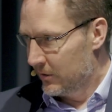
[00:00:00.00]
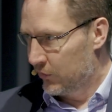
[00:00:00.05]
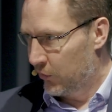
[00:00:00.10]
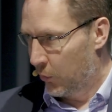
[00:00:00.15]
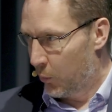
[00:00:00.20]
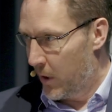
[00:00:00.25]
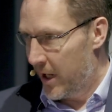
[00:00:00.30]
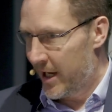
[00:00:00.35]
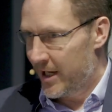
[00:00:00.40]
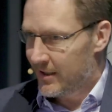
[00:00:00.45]

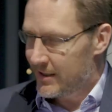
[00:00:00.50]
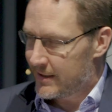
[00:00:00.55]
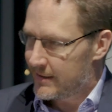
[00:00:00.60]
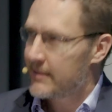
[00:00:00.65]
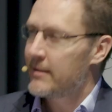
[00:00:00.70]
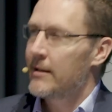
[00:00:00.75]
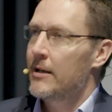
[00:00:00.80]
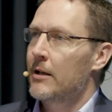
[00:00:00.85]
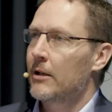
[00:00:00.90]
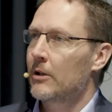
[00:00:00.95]
to
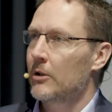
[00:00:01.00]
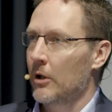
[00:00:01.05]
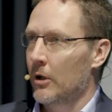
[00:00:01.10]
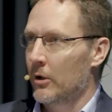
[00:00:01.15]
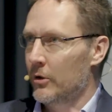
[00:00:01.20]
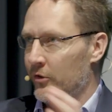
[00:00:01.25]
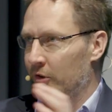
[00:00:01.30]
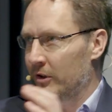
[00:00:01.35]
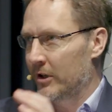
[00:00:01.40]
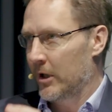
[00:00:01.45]
waste,
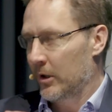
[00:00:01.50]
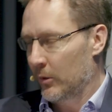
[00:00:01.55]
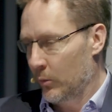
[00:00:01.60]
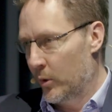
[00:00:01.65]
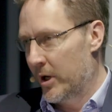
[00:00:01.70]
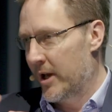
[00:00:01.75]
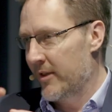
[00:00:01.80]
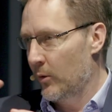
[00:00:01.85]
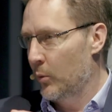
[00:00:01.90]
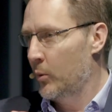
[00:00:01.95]
closing it
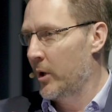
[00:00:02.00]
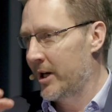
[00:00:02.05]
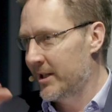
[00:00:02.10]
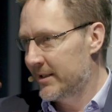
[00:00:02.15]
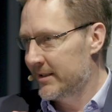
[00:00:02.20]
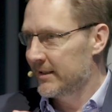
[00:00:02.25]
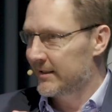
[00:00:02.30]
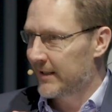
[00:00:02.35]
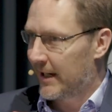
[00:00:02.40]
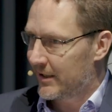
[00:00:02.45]
where the
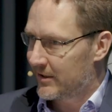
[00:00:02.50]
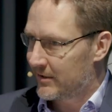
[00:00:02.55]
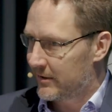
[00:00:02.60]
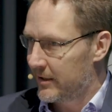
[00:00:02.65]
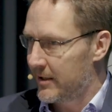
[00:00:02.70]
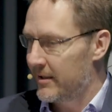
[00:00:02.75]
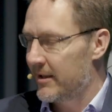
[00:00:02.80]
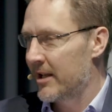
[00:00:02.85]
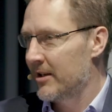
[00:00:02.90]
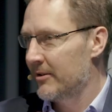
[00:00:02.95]
waste is
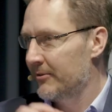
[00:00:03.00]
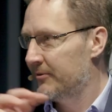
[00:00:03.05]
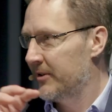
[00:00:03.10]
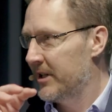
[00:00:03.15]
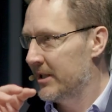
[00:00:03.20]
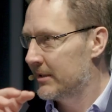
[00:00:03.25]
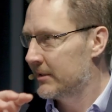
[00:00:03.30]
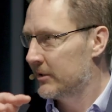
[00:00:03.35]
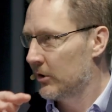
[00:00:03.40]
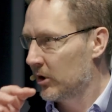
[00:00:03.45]
actually then a
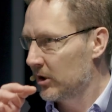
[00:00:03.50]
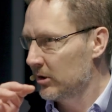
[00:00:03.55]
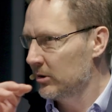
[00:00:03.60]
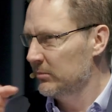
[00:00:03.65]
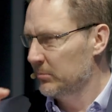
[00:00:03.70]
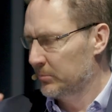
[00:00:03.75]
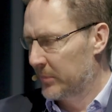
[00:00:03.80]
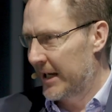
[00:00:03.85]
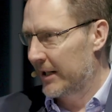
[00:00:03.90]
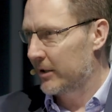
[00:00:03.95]
feedstock
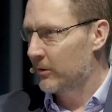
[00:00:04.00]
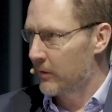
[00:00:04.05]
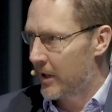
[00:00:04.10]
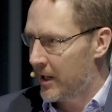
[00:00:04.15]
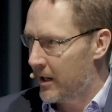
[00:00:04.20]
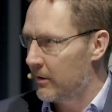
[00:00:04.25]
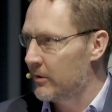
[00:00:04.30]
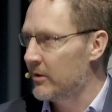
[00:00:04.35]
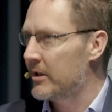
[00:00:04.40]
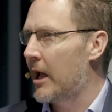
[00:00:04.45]

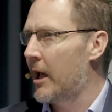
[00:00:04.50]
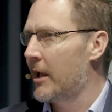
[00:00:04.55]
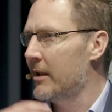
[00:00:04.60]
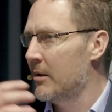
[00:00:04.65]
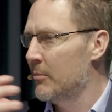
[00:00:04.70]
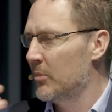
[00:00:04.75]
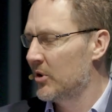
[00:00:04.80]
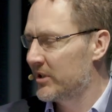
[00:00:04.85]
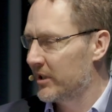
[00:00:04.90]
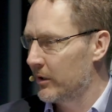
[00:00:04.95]
background and
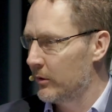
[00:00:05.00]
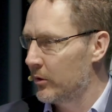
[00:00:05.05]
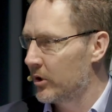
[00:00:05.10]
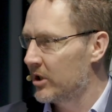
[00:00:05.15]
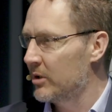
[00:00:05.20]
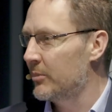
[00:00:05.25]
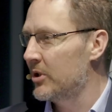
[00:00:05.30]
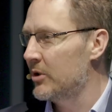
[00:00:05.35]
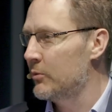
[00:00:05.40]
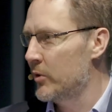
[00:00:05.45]
the material
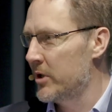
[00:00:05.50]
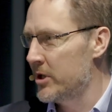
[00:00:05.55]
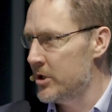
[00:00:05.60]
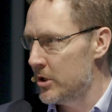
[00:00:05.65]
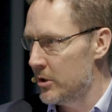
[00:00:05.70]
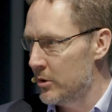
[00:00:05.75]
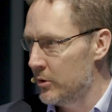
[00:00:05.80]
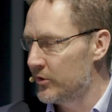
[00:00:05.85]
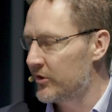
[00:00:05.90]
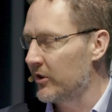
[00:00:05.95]
can be
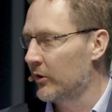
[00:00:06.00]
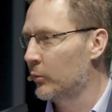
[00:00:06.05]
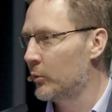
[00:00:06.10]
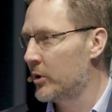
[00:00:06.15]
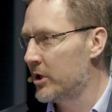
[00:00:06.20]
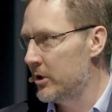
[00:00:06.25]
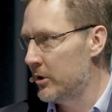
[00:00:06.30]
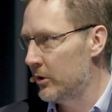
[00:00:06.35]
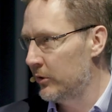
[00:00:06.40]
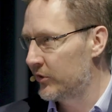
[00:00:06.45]

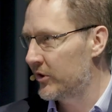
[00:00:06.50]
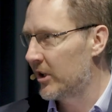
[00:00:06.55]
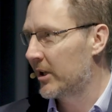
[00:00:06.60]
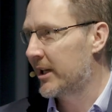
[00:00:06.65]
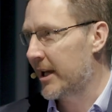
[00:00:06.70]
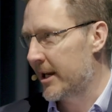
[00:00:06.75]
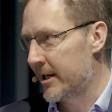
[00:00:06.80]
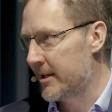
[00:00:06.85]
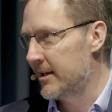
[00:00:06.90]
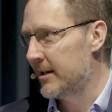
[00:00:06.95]
reused
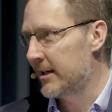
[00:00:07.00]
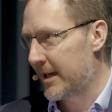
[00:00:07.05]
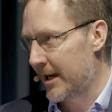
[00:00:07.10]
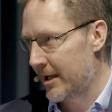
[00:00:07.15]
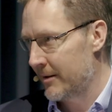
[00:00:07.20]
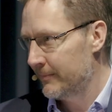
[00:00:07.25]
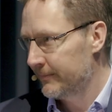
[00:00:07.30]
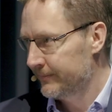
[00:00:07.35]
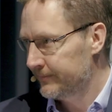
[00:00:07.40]
again and again.